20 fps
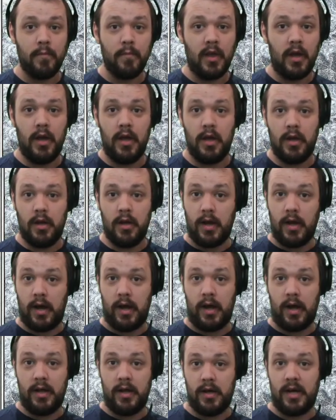in
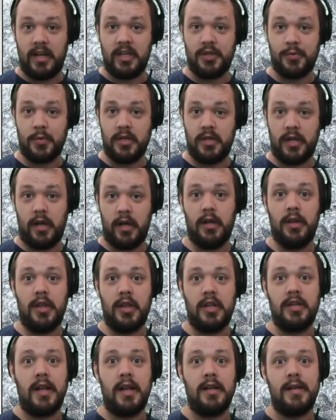Icewind Dale and
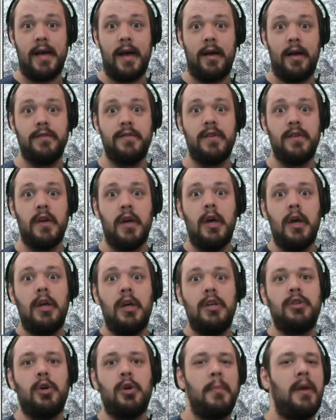the 10 towns.
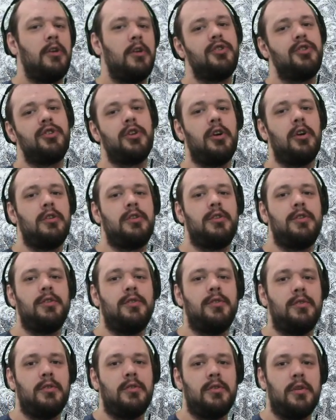So make sure
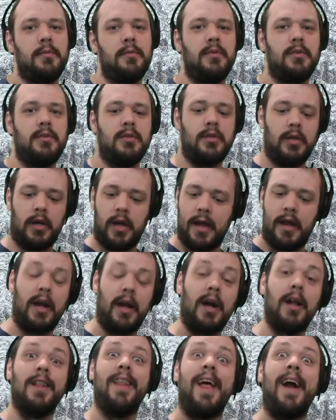to kind of
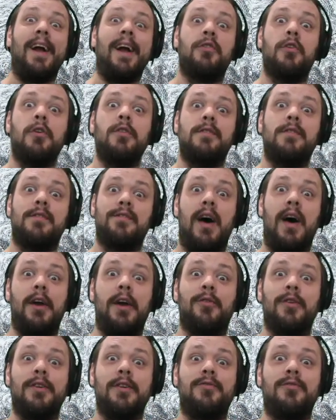collect those
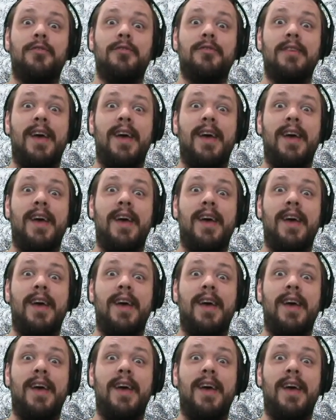crystals